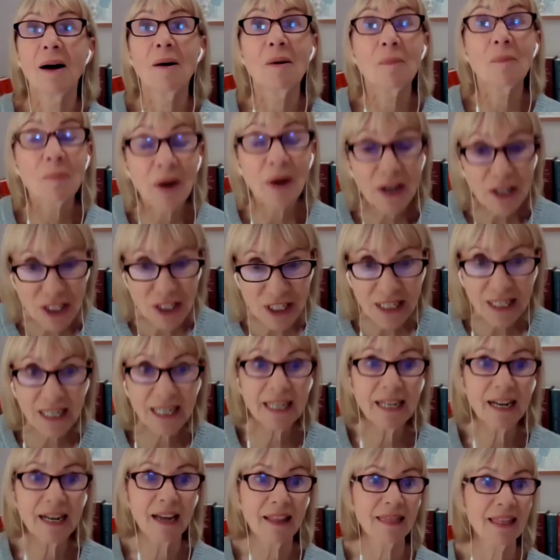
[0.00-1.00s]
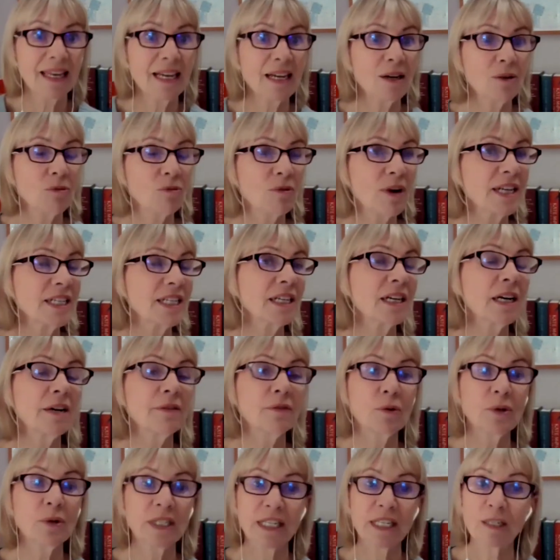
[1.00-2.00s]
personally i think raising our
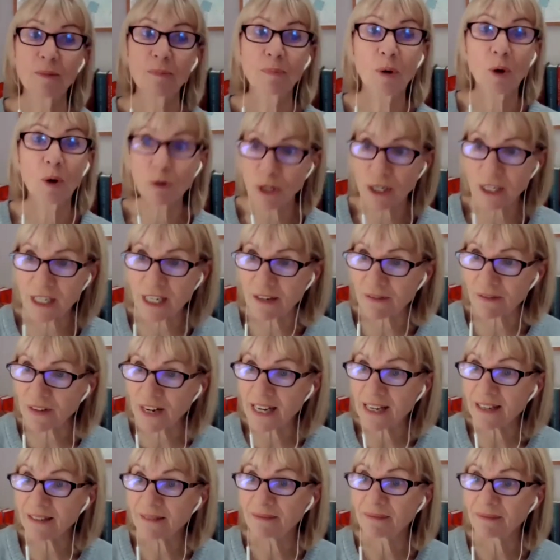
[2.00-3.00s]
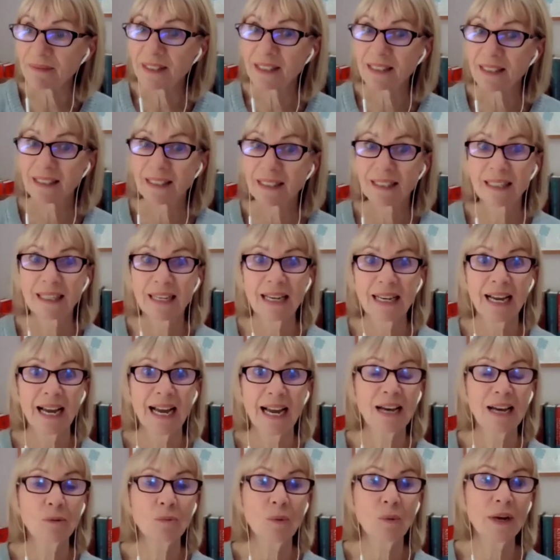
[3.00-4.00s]
voices positively
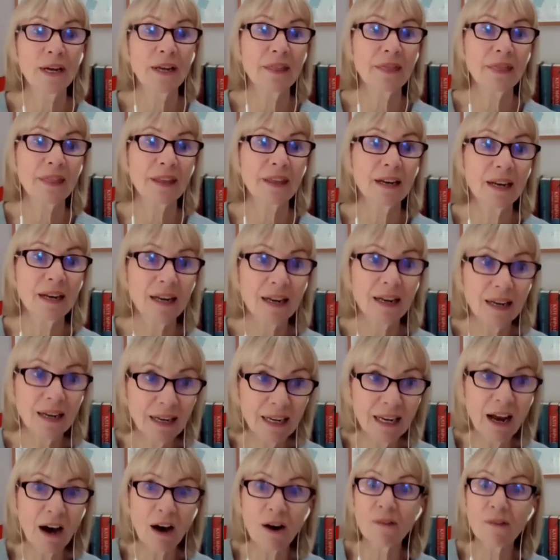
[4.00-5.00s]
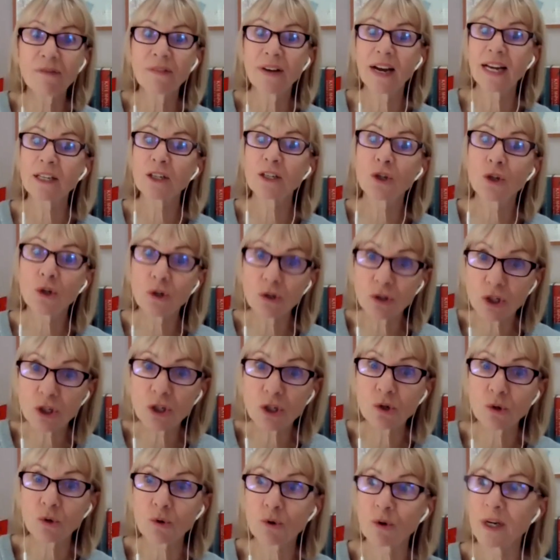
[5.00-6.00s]
and mm. with love and good
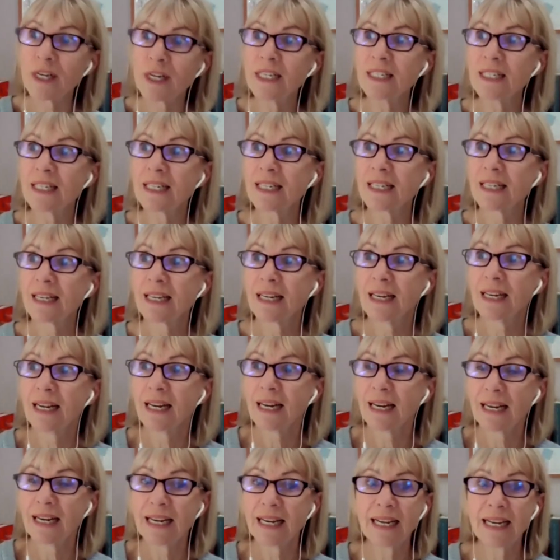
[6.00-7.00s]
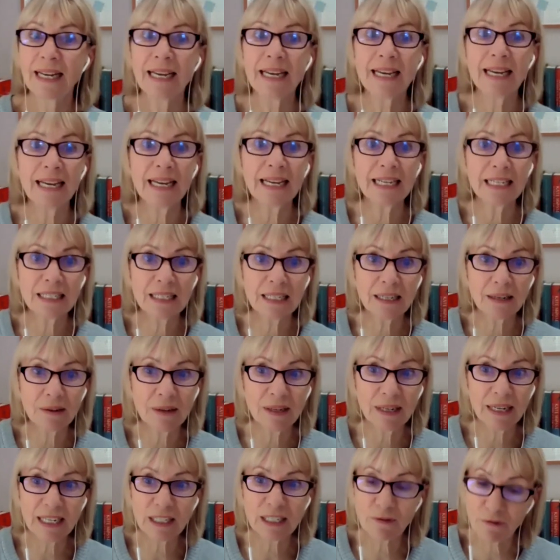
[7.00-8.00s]
stories is
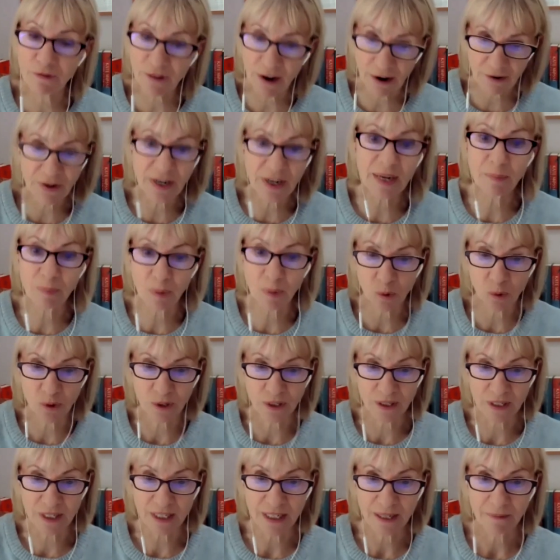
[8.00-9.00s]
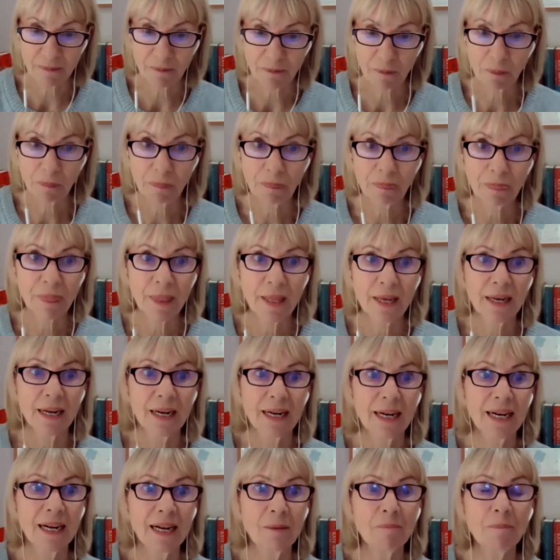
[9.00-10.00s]
is very important mm.
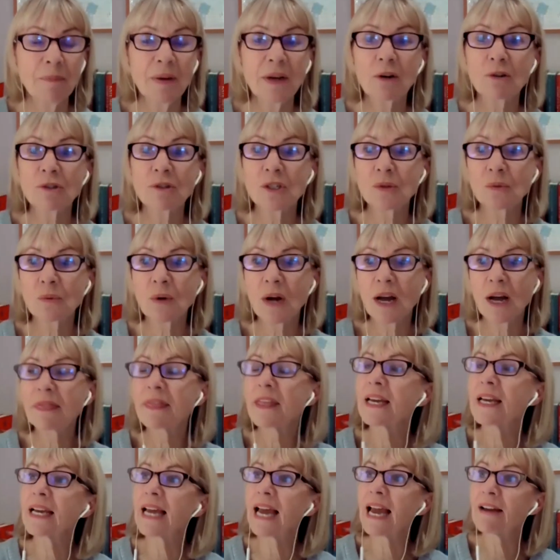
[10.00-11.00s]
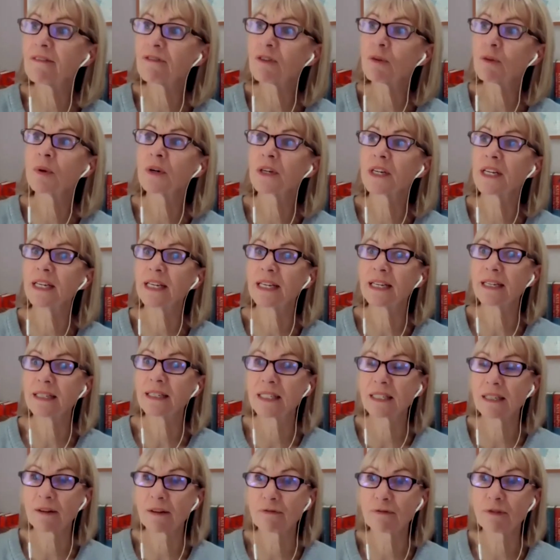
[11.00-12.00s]
um, because i think everybody is
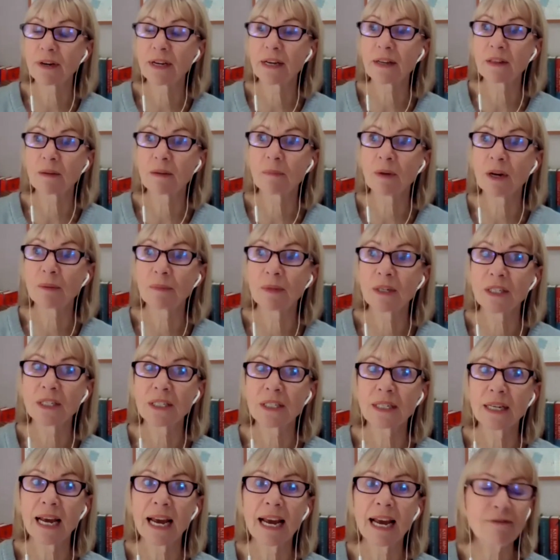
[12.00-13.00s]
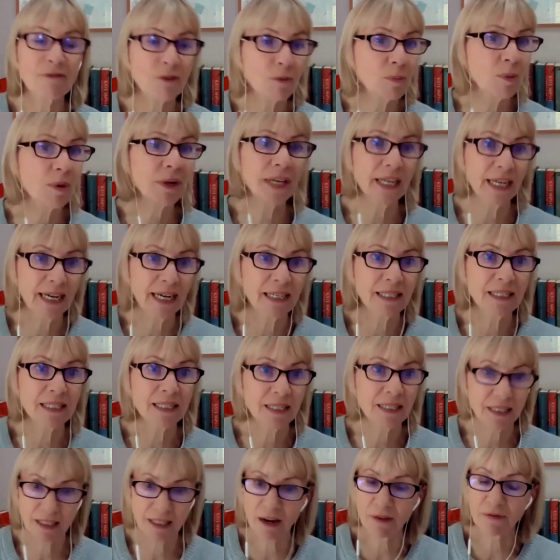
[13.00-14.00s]
suffering at the moment everybody has
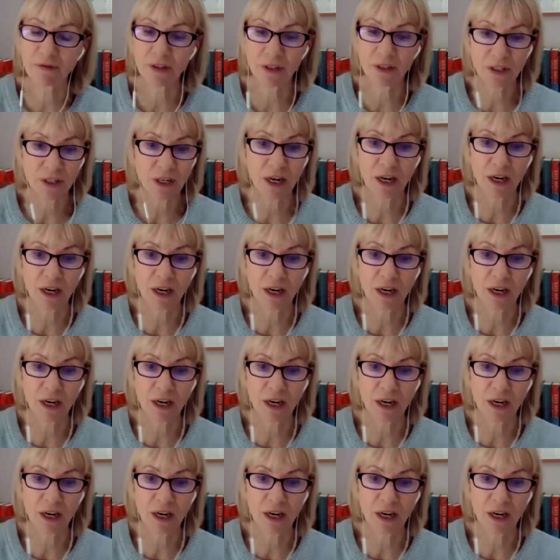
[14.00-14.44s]
suffered